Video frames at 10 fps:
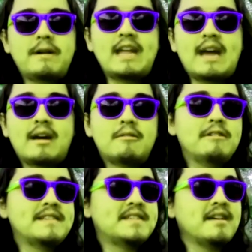But yeah,
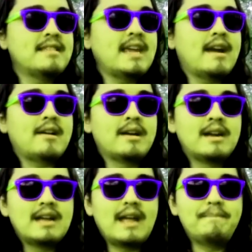we stood there
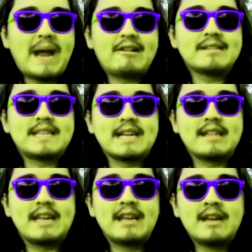
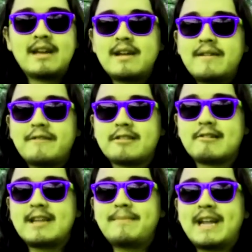embarrassingly for
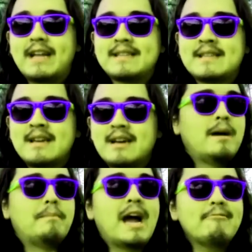30 minutes.
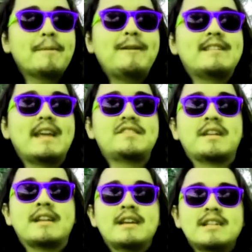My
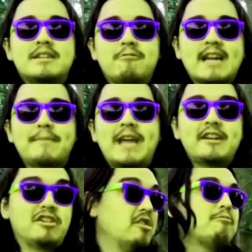reputation to
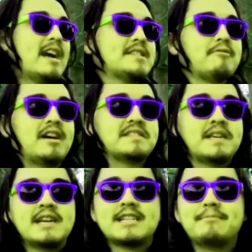recommend good
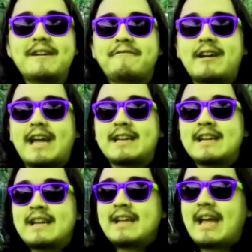restaurants to my friend
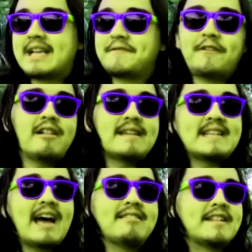has fallen
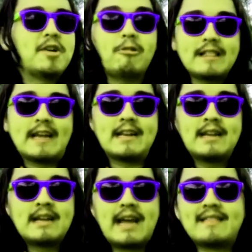down the toilet
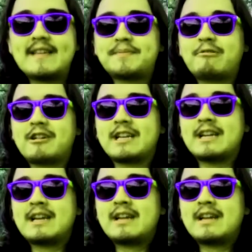at this point.